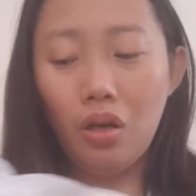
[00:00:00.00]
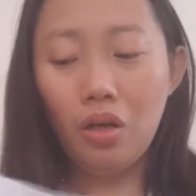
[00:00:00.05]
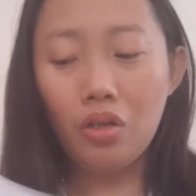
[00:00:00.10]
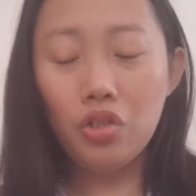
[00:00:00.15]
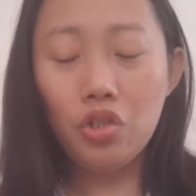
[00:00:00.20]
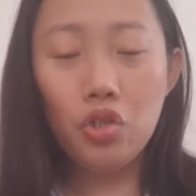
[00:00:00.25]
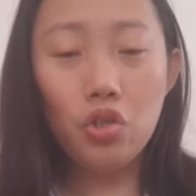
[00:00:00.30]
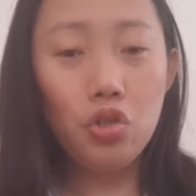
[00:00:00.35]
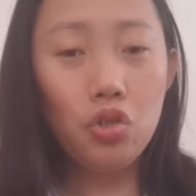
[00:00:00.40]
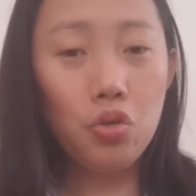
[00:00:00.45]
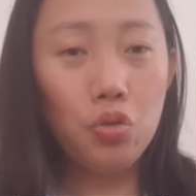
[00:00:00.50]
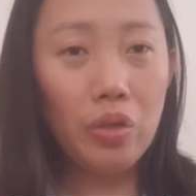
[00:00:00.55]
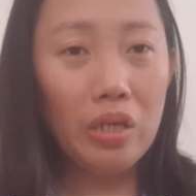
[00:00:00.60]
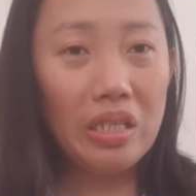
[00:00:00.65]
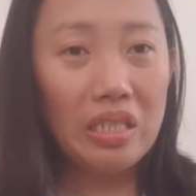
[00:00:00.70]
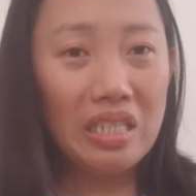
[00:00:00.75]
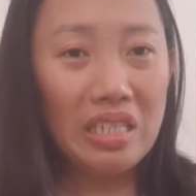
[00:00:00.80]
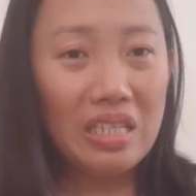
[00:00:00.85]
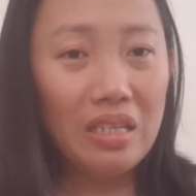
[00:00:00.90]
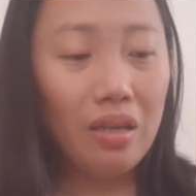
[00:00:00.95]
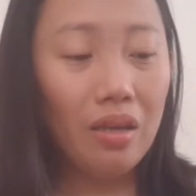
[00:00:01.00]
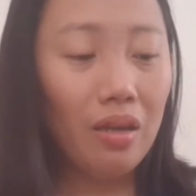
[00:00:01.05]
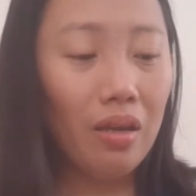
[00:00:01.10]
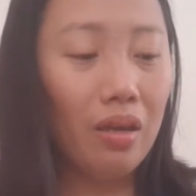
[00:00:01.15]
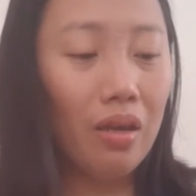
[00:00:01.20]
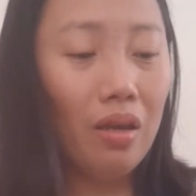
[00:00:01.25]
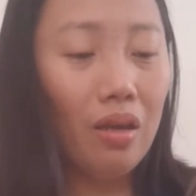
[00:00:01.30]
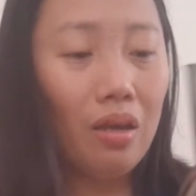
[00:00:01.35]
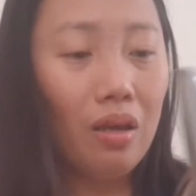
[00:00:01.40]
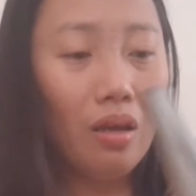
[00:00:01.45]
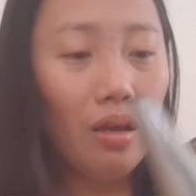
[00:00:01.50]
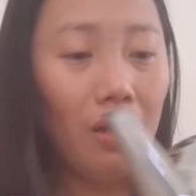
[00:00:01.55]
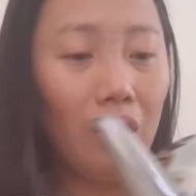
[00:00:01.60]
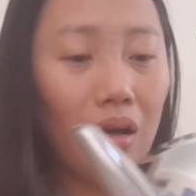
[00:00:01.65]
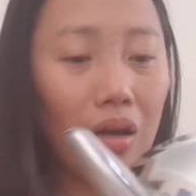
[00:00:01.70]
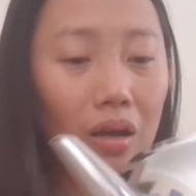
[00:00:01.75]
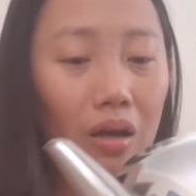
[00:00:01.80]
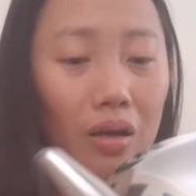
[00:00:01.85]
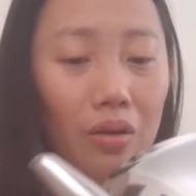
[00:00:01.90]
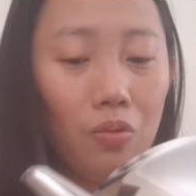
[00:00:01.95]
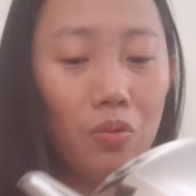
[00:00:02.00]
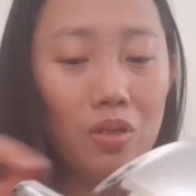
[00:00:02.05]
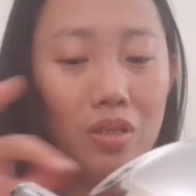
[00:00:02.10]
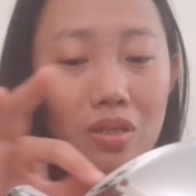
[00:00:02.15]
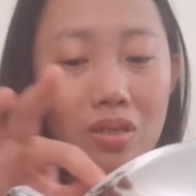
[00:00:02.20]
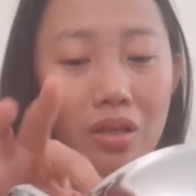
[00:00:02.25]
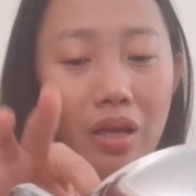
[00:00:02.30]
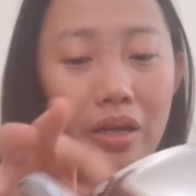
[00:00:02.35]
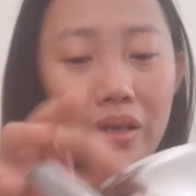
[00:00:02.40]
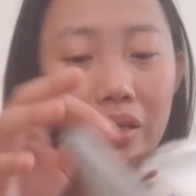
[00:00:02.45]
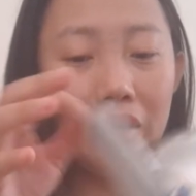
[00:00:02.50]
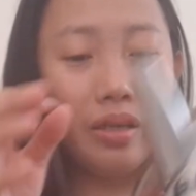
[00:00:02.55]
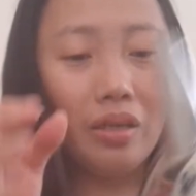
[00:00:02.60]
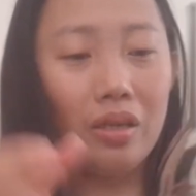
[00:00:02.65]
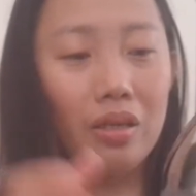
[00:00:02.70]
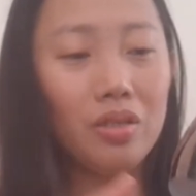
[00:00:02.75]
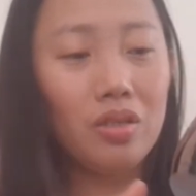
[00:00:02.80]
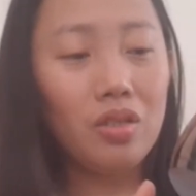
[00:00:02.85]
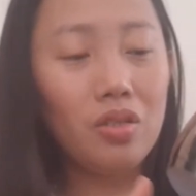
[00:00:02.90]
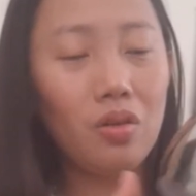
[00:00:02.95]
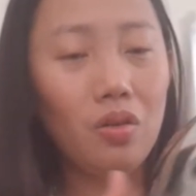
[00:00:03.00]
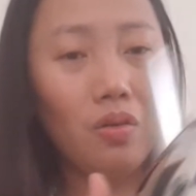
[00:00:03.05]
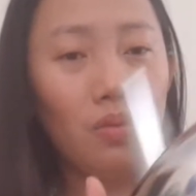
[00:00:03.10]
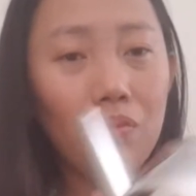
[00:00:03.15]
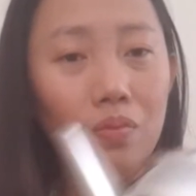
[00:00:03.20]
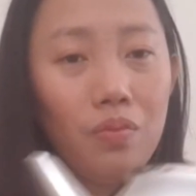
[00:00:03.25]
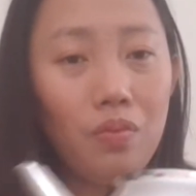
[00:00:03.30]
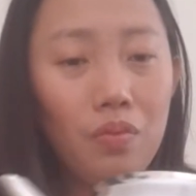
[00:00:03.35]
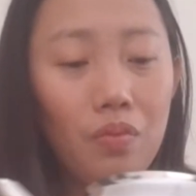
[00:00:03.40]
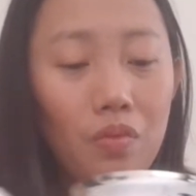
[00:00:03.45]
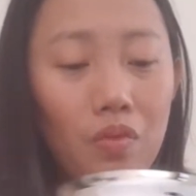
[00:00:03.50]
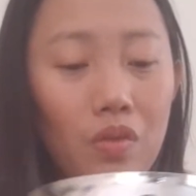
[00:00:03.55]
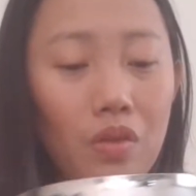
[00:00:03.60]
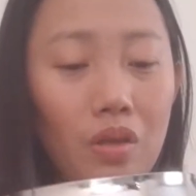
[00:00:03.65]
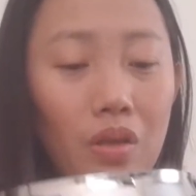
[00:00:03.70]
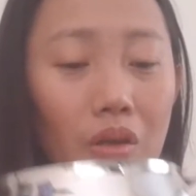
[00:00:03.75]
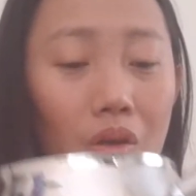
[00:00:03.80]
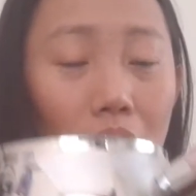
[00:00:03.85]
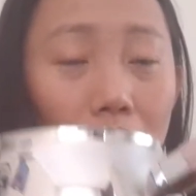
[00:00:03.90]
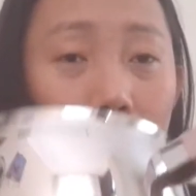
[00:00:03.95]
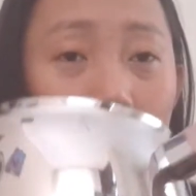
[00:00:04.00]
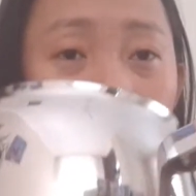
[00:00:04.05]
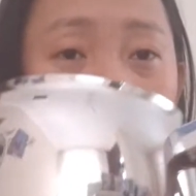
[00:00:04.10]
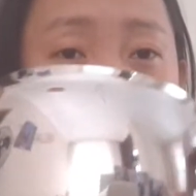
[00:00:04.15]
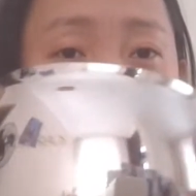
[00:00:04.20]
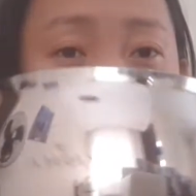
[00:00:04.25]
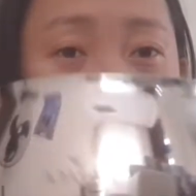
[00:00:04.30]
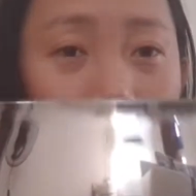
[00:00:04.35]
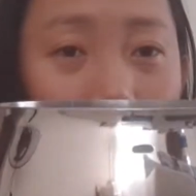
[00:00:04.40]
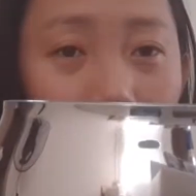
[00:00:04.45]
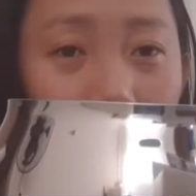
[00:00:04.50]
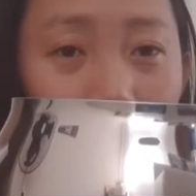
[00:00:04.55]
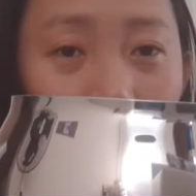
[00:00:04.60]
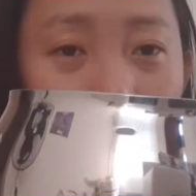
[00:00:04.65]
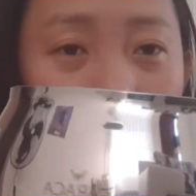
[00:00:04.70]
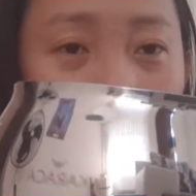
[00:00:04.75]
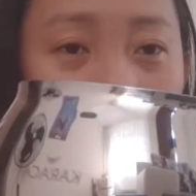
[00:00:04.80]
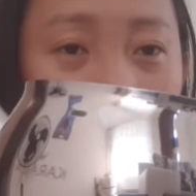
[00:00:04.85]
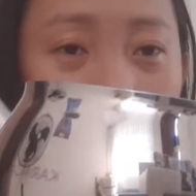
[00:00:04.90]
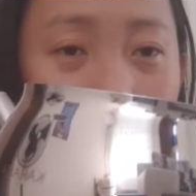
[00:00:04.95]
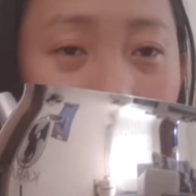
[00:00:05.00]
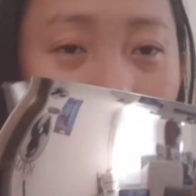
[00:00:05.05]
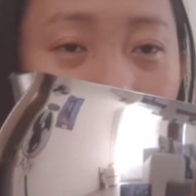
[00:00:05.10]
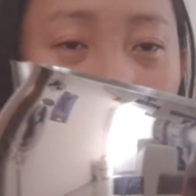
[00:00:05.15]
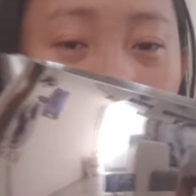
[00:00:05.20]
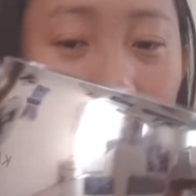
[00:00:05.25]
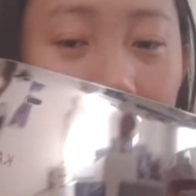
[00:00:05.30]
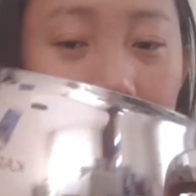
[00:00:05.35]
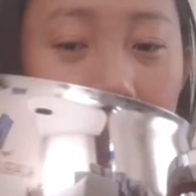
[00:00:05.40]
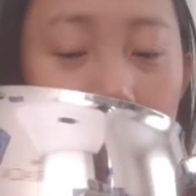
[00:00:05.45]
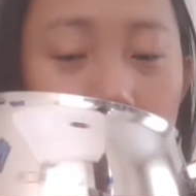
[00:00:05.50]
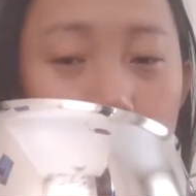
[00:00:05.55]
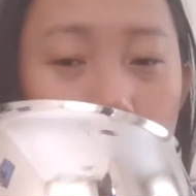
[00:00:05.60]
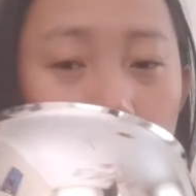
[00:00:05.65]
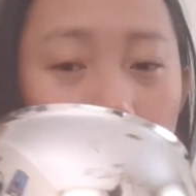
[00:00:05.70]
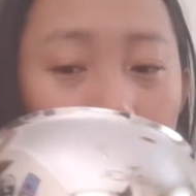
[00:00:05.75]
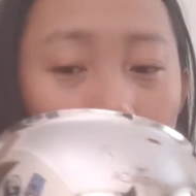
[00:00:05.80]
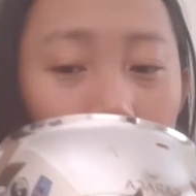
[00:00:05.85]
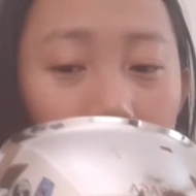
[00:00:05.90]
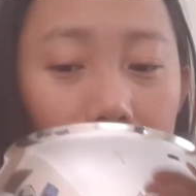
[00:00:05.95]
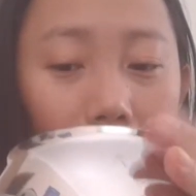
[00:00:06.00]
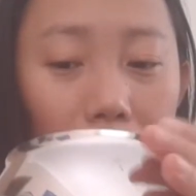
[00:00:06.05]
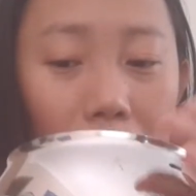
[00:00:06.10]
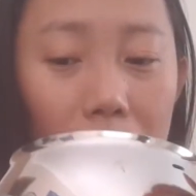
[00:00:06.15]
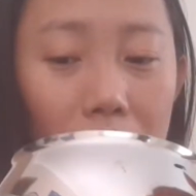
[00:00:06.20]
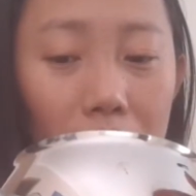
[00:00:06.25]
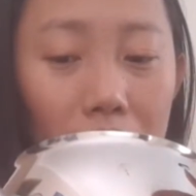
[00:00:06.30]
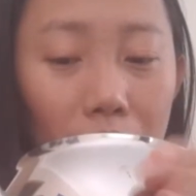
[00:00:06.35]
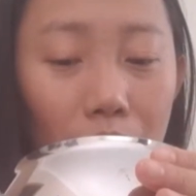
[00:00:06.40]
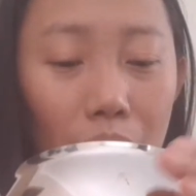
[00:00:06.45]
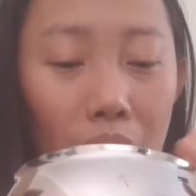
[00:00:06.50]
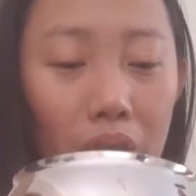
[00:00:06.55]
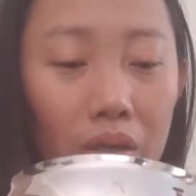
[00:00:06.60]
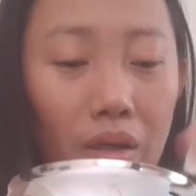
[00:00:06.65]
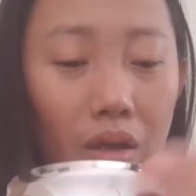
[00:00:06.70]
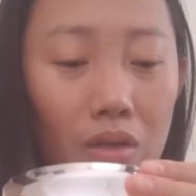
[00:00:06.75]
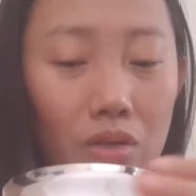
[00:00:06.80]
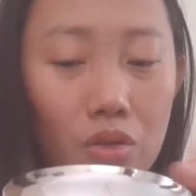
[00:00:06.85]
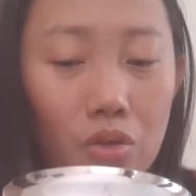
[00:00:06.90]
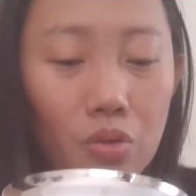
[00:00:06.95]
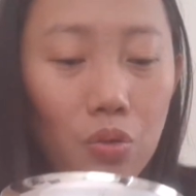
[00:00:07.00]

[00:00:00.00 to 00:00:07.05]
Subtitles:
drink tea, I was liking it. So look at this. This one is the biggest